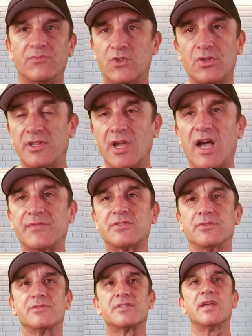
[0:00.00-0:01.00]
to the
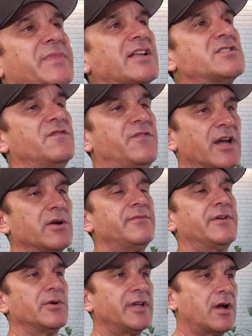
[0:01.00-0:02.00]
officers. That's
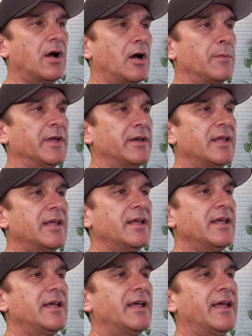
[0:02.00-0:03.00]
very, very common.
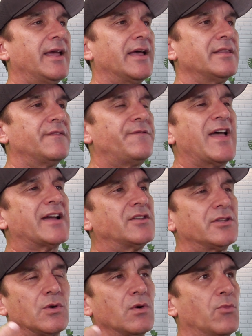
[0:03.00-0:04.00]
And the
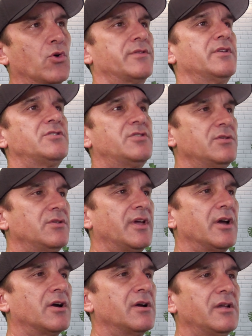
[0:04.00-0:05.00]
fact that there were more than two
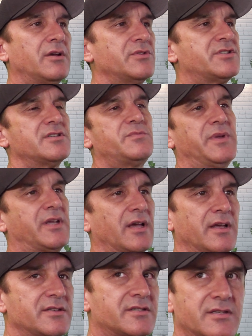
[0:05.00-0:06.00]
there, it was just
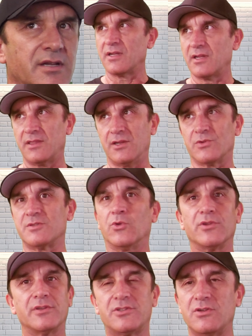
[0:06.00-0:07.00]
because there was
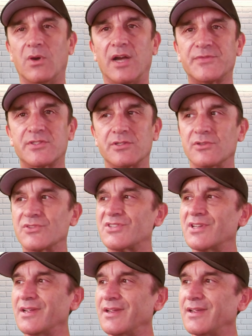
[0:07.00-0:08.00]
more than two
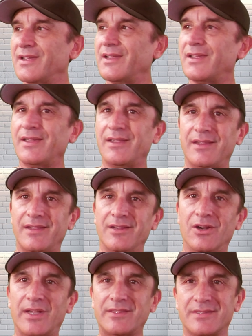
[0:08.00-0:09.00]
officers, you
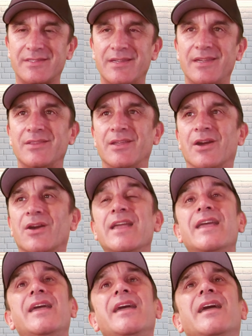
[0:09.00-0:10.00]
know, at the scene there.
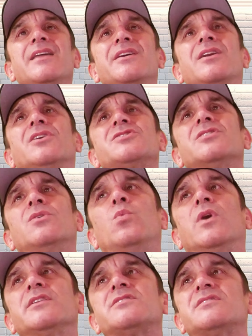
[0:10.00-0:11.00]
And then also
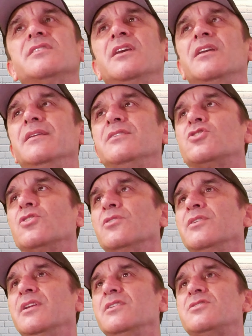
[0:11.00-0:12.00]
once it
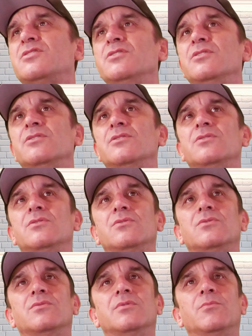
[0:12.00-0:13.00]
turned
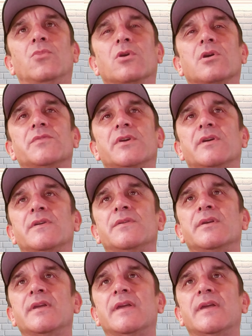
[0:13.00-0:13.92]
into more of a